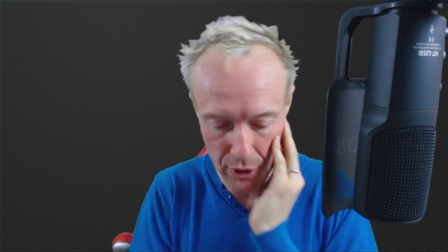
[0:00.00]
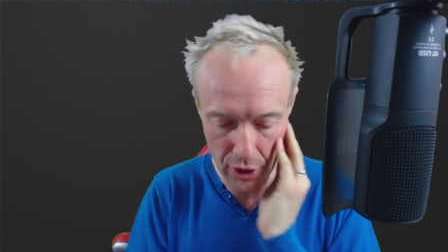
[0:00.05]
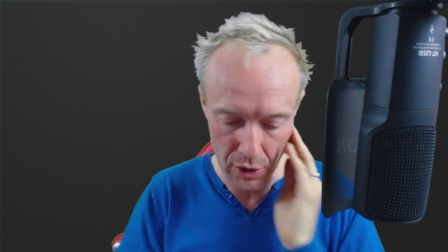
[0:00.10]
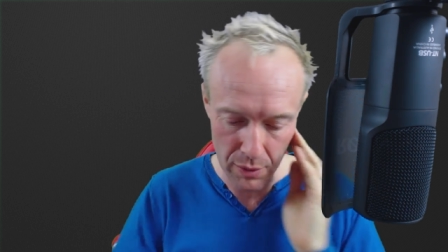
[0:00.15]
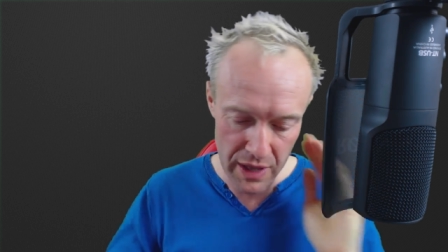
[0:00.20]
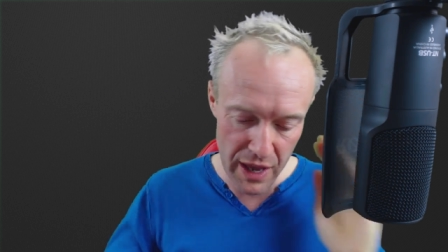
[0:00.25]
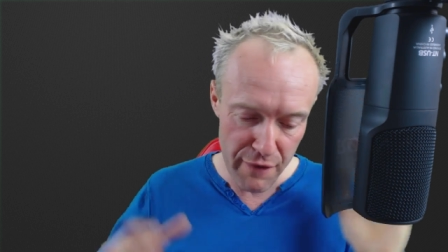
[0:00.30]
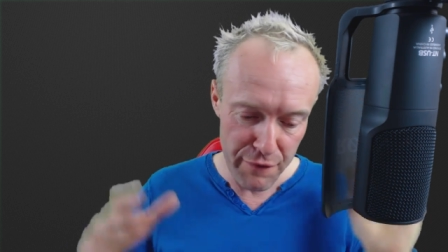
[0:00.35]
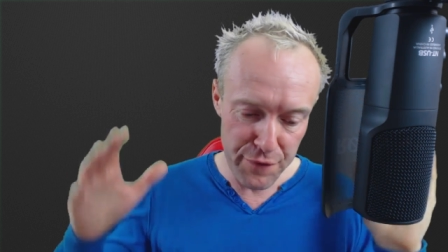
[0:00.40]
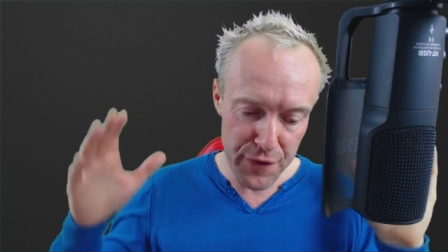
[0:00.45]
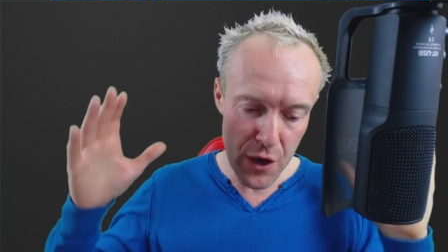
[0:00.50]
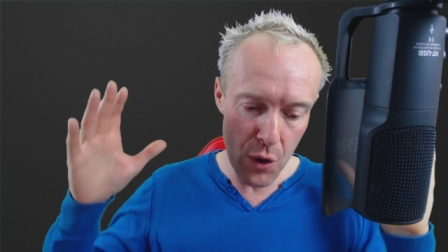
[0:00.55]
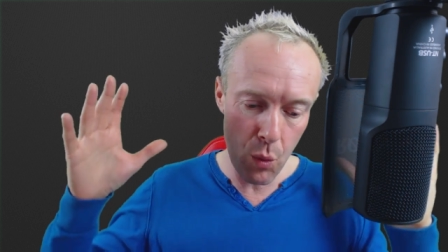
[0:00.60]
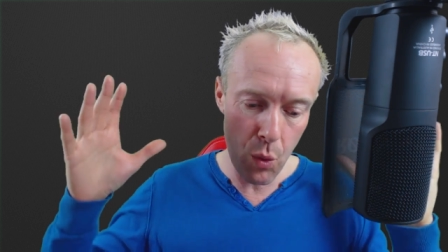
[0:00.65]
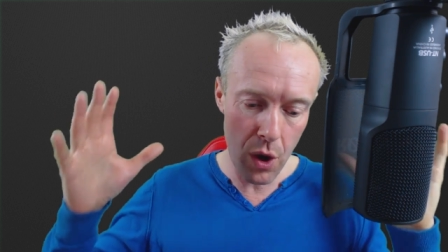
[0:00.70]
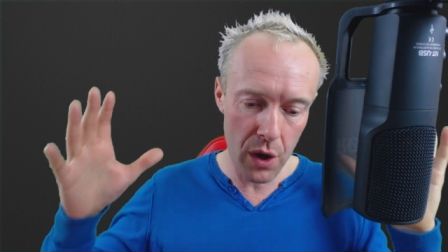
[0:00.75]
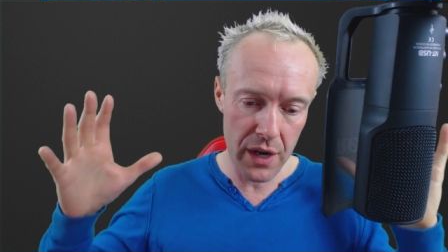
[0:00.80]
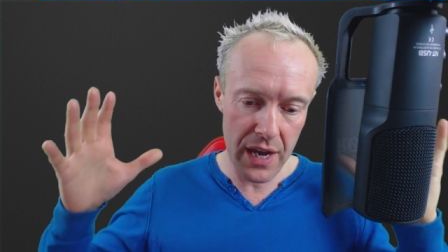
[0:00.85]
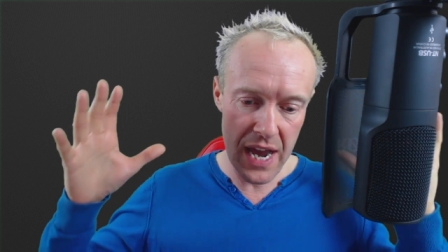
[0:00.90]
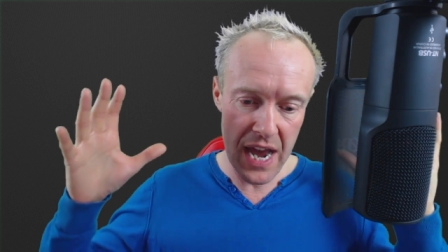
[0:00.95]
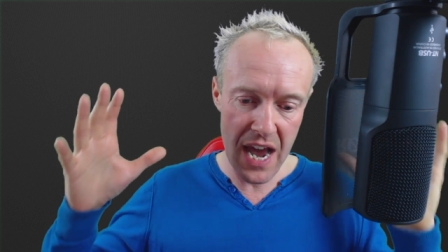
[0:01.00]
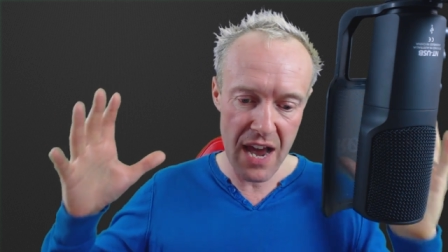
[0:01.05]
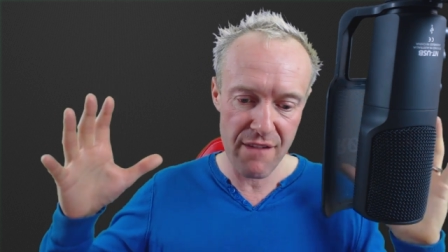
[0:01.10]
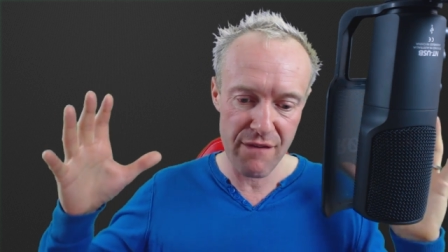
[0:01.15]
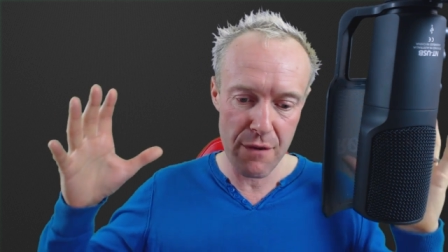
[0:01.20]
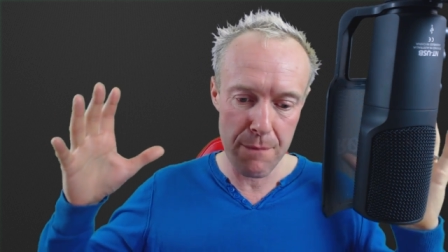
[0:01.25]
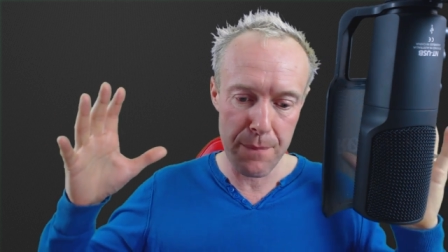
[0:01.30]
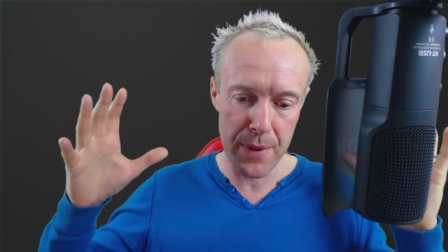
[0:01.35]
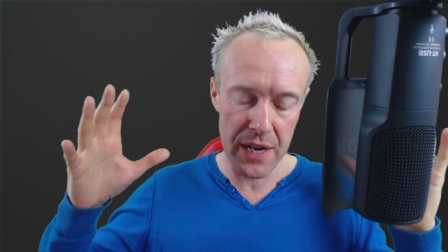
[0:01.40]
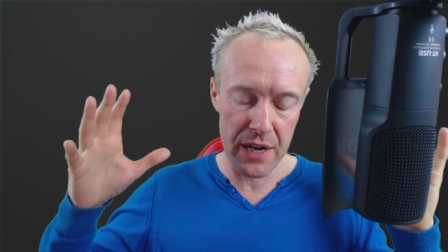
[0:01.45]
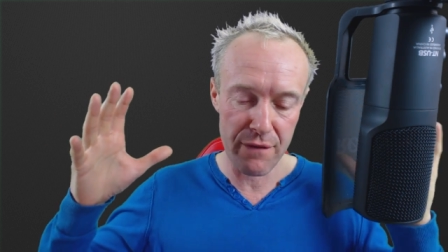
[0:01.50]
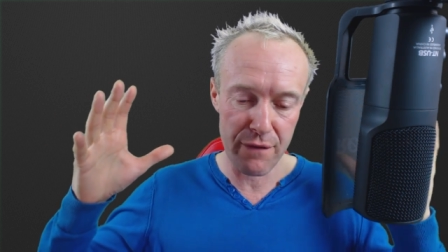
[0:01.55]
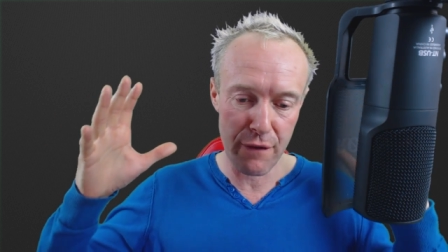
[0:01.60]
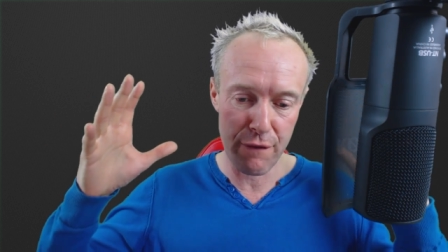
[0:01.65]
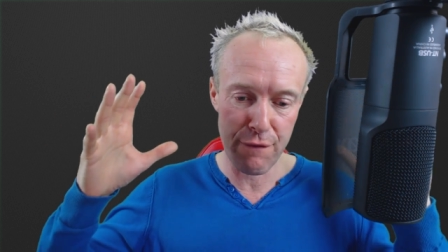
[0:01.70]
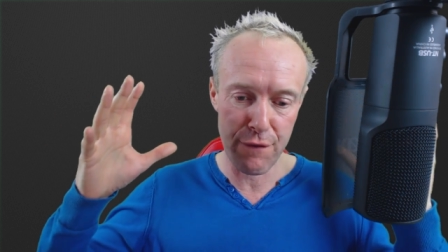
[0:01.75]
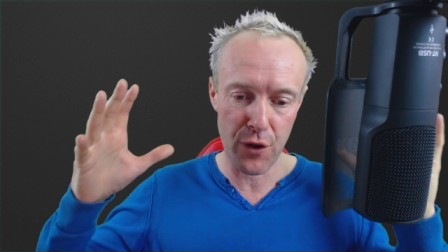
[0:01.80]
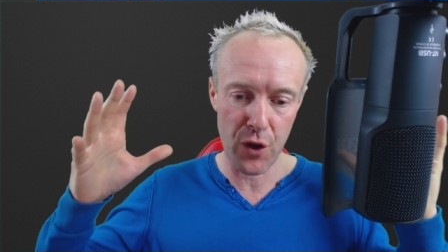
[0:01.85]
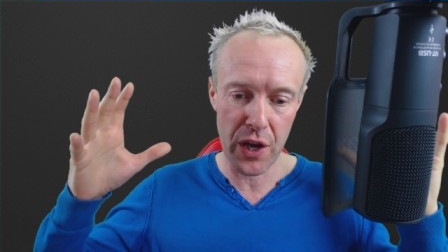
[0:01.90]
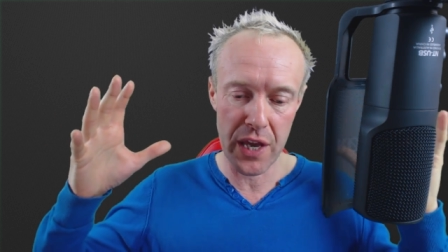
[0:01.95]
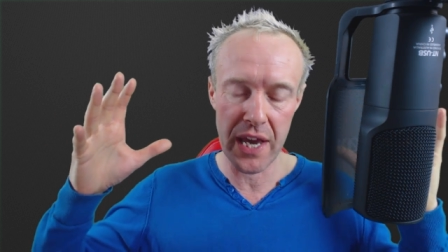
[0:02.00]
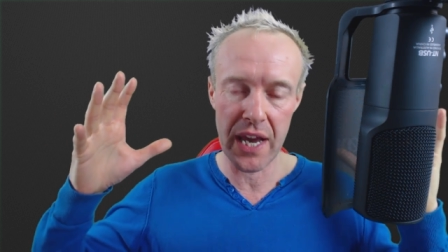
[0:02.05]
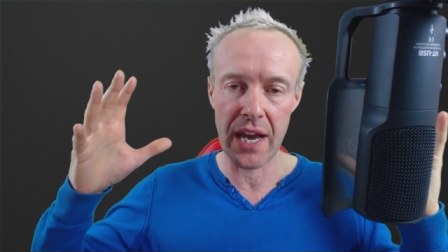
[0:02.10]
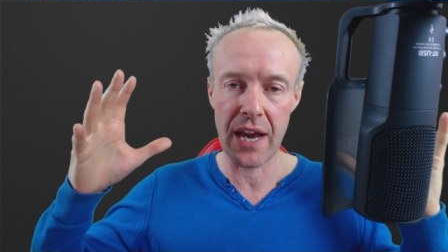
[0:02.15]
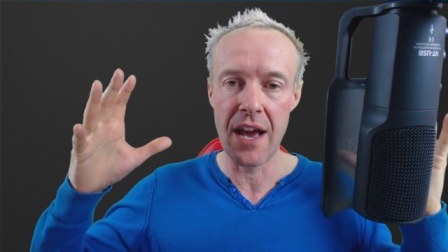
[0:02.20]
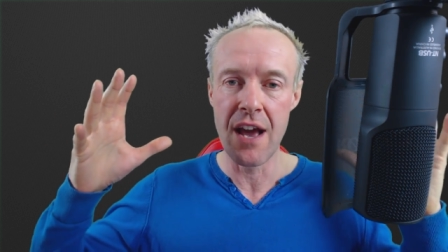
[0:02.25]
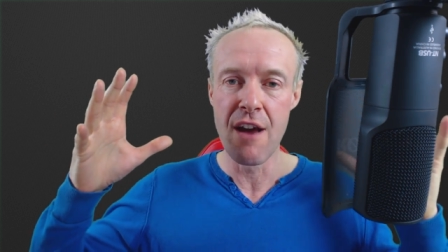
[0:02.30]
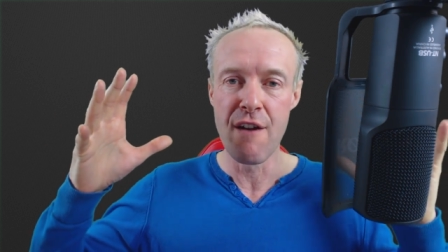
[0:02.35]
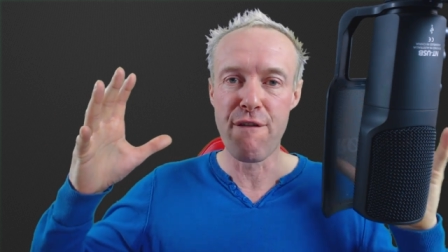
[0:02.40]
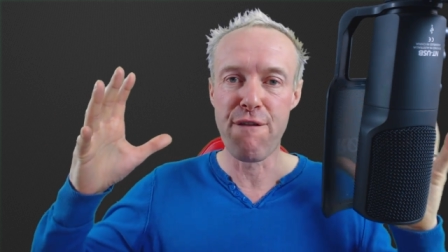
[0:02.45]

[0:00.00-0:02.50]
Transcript: Look, if you want to have a bit of a fucking